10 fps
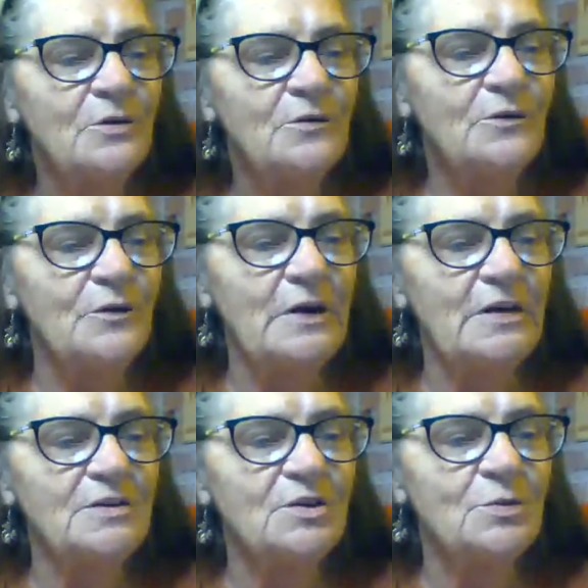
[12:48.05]

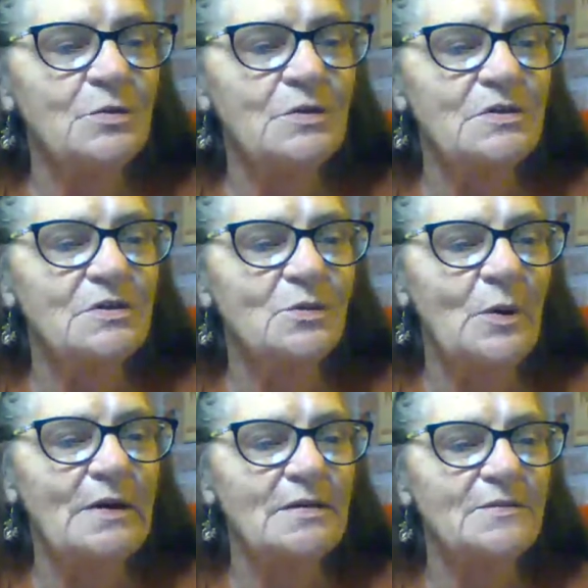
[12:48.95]
fringed with the
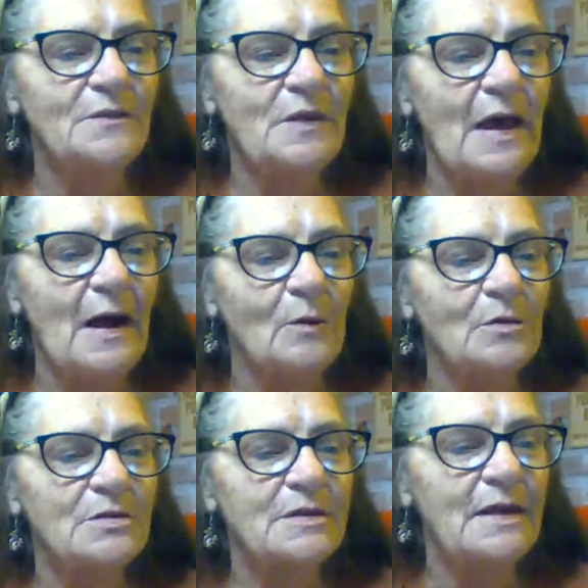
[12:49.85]
sweetest
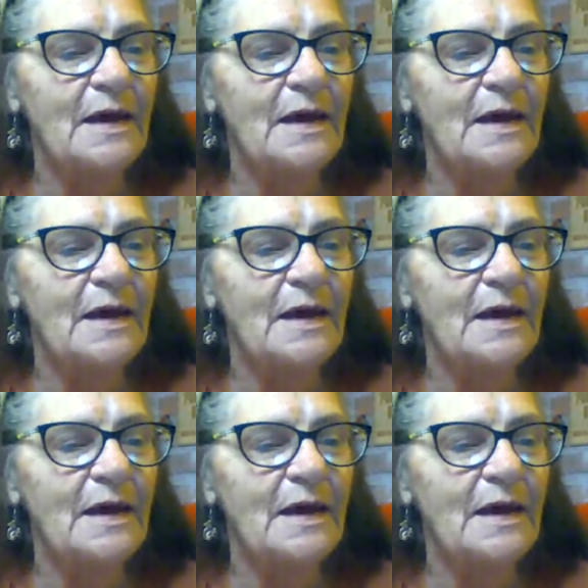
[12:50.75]
flowers that